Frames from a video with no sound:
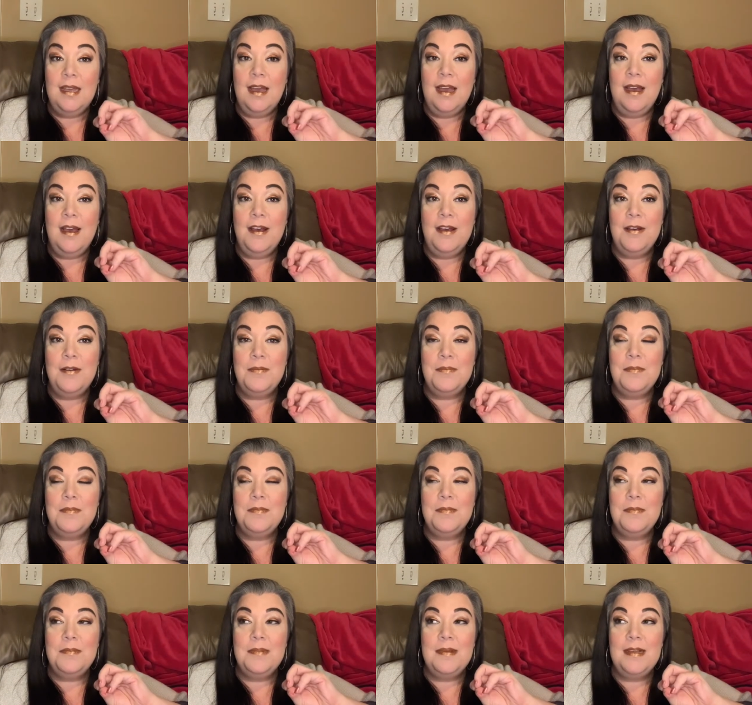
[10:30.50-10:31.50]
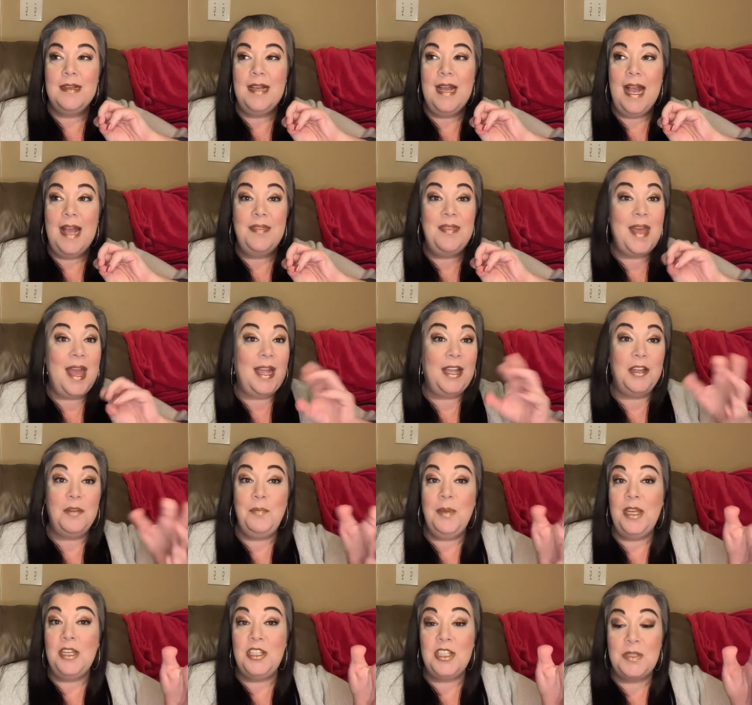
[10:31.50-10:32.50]
Um, and that could
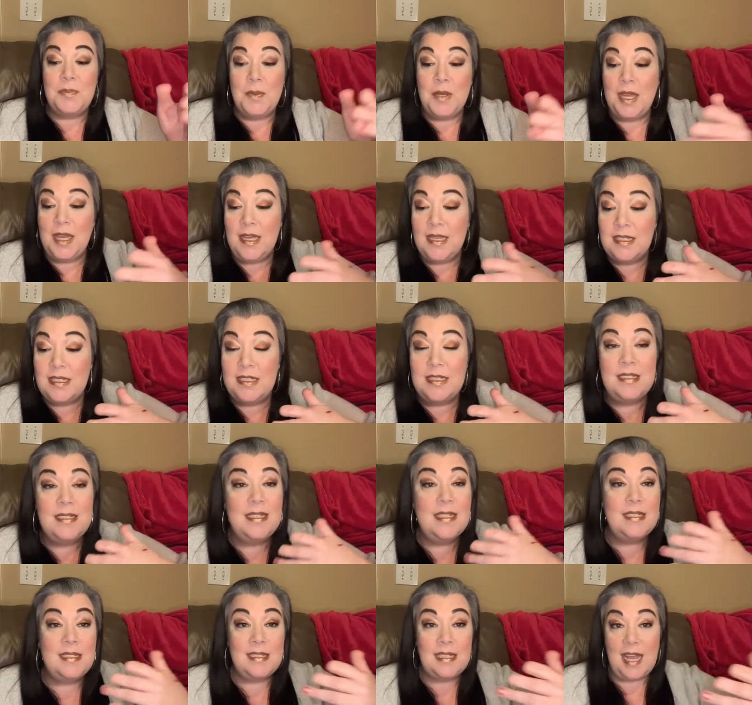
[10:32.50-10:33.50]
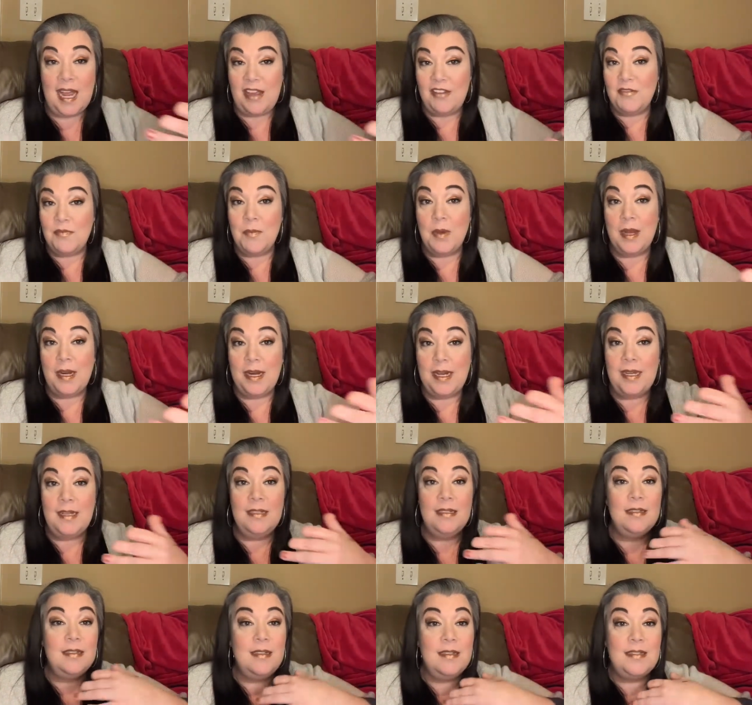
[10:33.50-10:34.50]
be just because to save
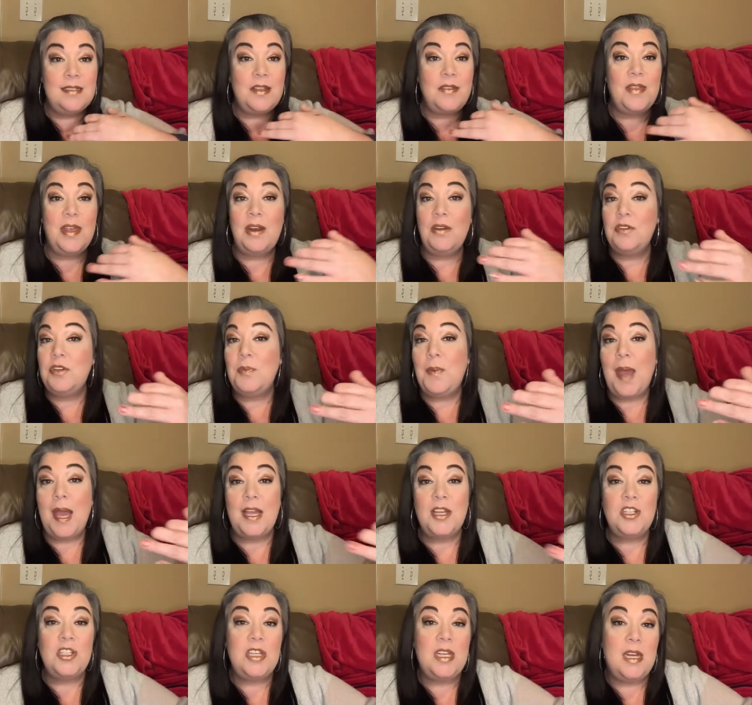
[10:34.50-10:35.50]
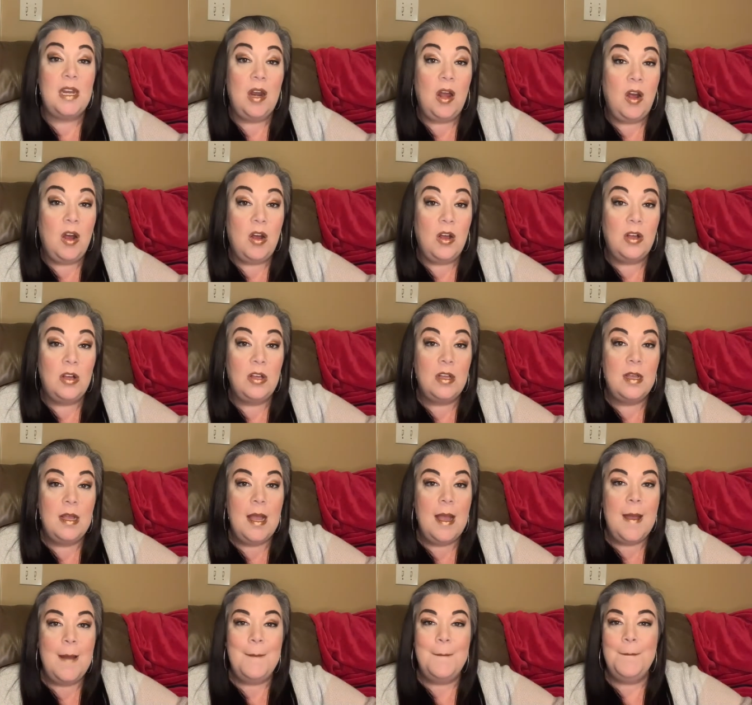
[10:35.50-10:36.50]
money, so they don't do packaging at all.
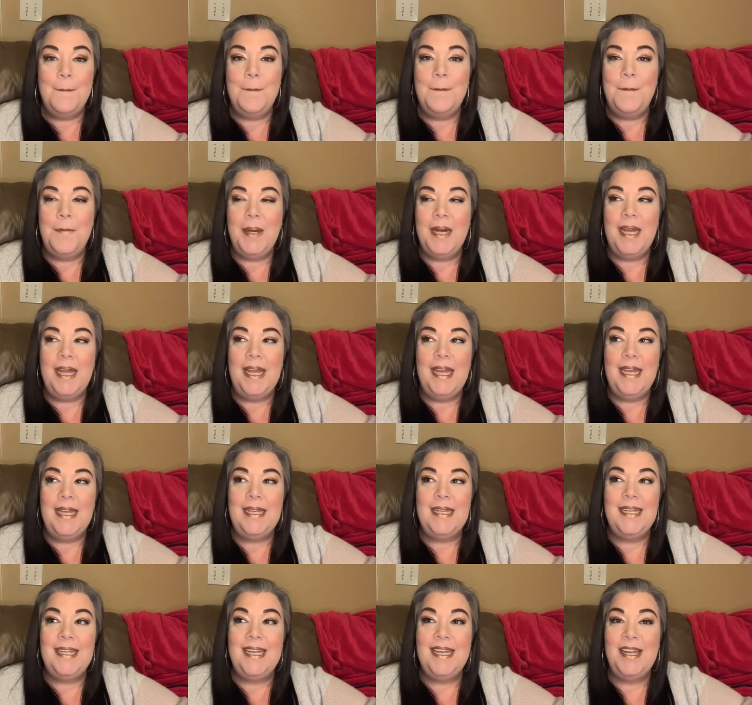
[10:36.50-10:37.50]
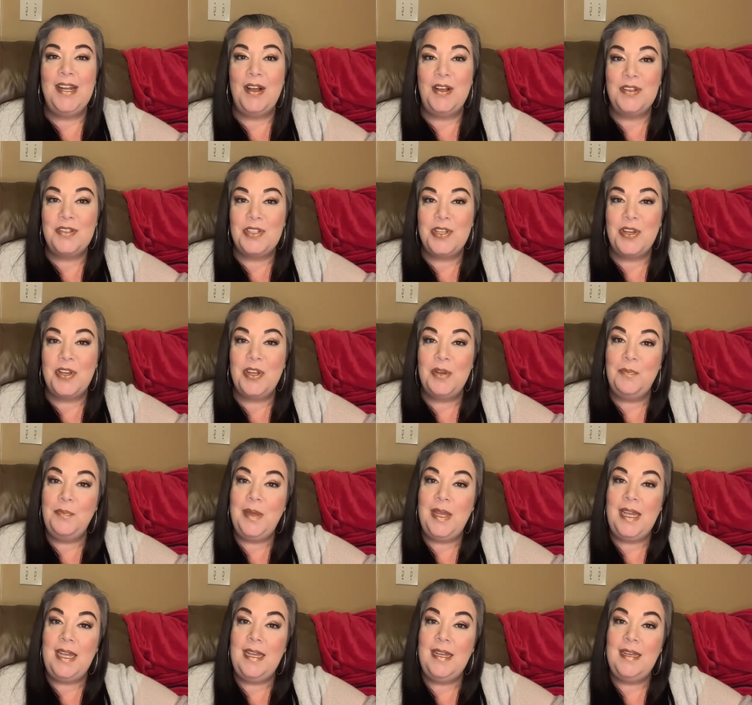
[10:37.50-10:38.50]
But it also could
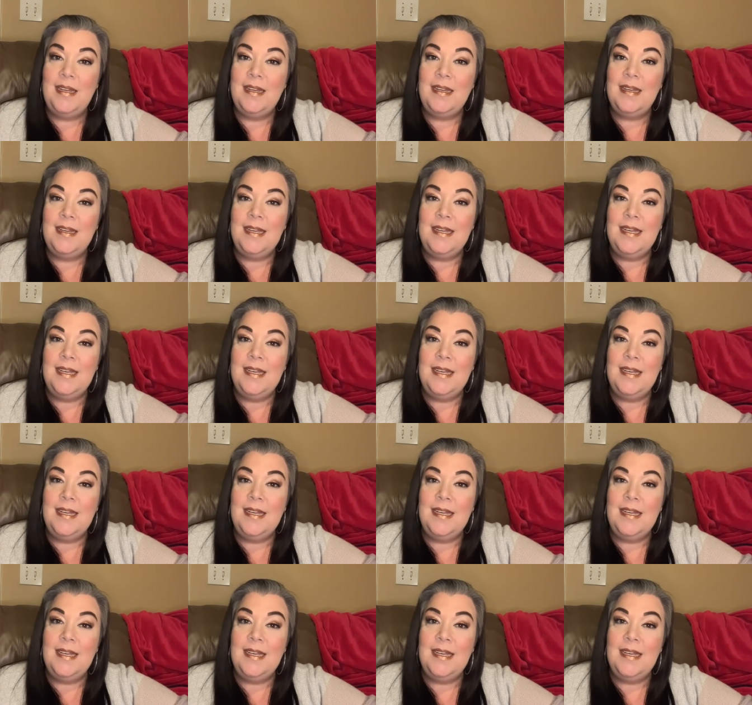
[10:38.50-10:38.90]
be